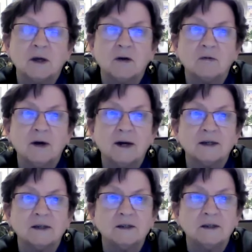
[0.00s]
a
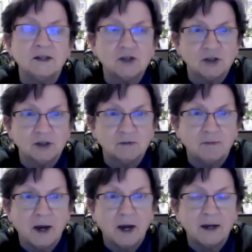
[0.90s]
recognition
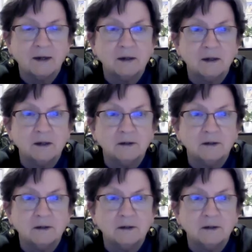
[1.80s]
by